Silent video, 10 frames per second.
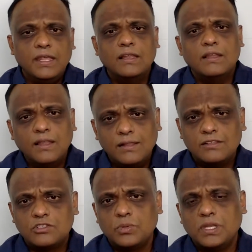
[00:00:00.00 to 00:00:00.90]
a little
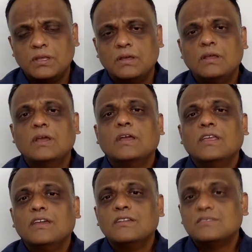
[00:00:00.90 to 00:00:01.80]
sweeter, here
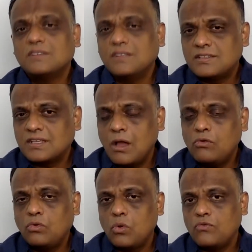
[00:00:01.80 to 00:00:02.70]
is a discount
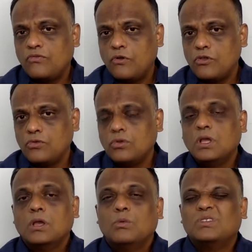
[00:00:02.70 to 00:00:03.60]
code for you
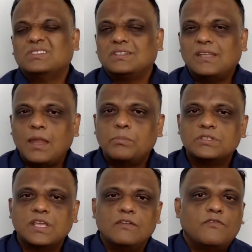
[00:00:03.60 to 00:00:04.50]
which is a 10%,
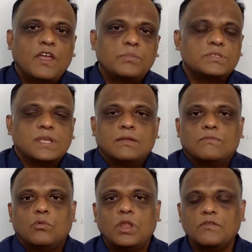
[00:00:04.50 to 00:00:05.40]
5%,
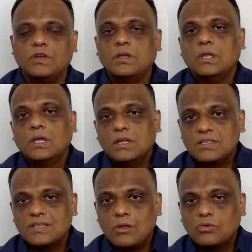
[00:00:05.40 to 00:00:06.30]
whatever
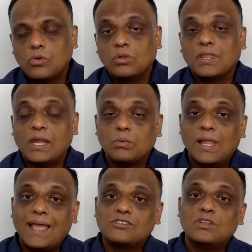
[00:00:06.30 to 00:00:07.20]
discount code that will
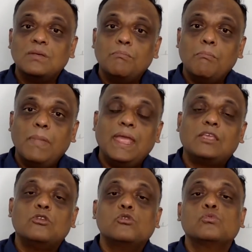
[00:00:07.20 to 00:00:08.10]
actually make
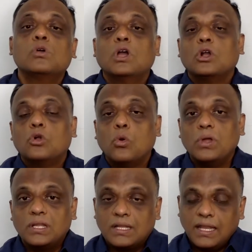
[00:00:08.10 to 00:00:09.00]
you go
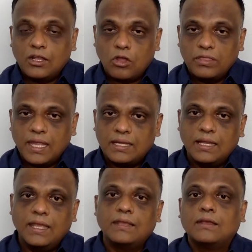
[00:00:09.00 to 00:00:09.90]
and click on that
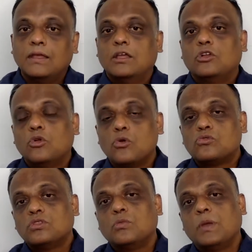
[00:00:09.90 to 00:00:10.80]
link, go to
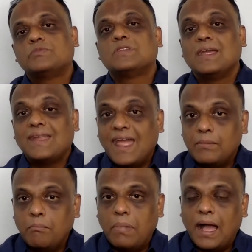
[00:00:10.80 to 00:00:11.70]
the website and
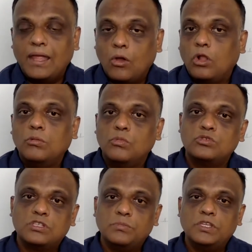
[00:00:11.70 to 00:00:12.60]
buy almost
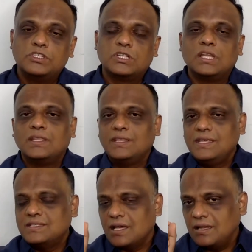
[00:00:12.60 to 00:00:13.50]
immediately. These
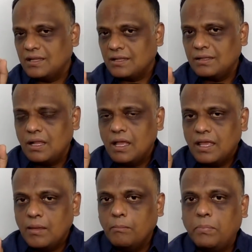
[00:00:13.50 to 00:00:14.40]
are little
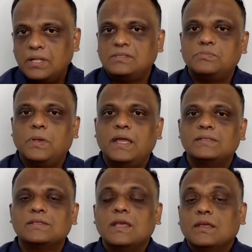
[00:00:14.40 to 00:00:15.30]
impulse buys
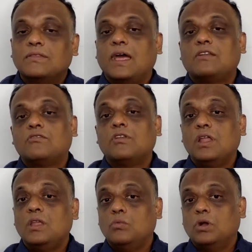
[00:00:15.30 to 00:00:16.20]
that really
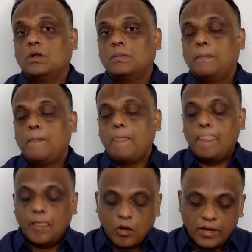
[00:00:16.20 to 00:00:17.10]
work.
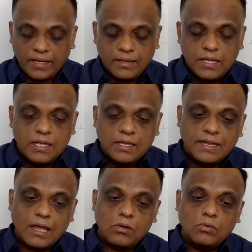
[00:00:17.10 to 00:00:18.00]
All right.
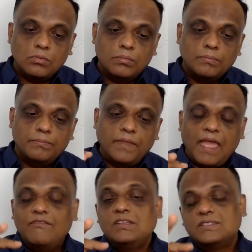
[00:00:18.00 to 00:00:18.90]
Now,
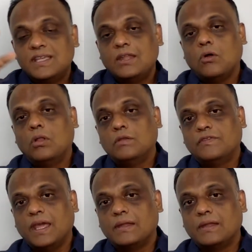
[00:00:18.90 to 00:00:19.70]
having said all of that,